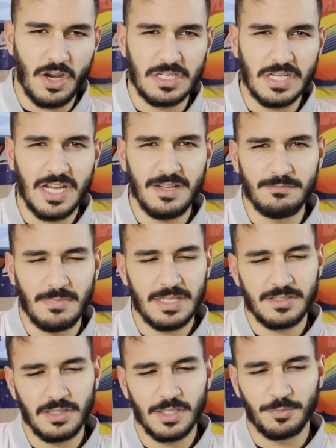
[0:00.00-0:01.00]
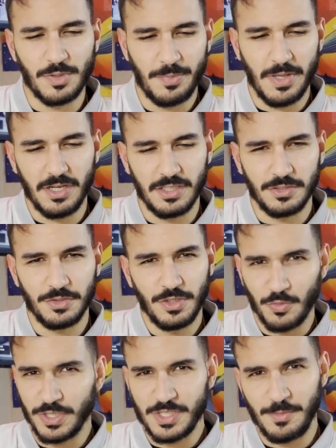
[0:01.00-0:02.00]
are not mentally prepared
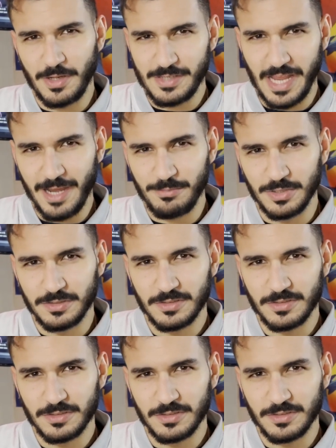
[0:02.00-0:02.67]
for what's about to happen.